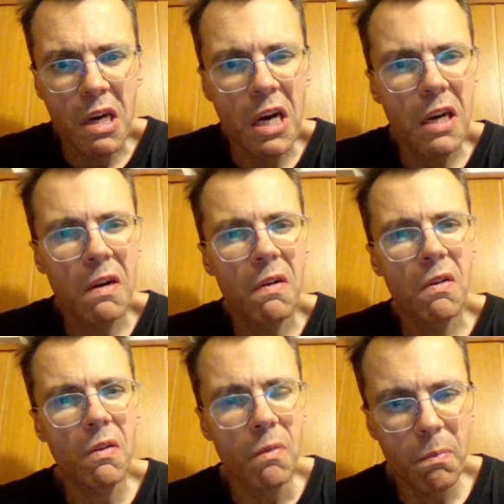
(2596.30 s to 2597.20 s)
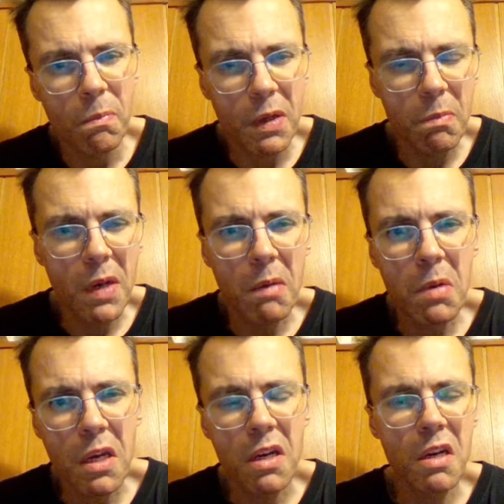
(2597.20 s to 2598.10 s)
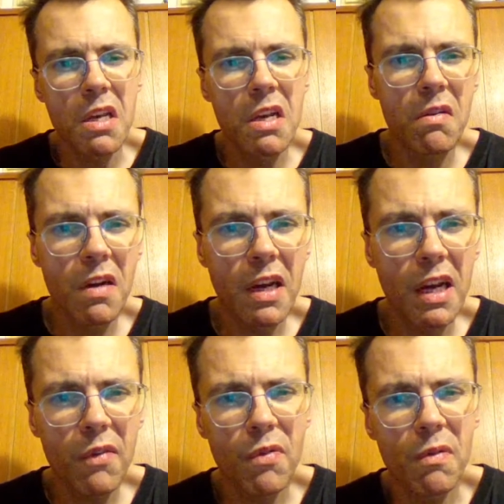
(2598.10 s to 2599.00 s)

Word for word: I don't know, but maybe in a year and a half,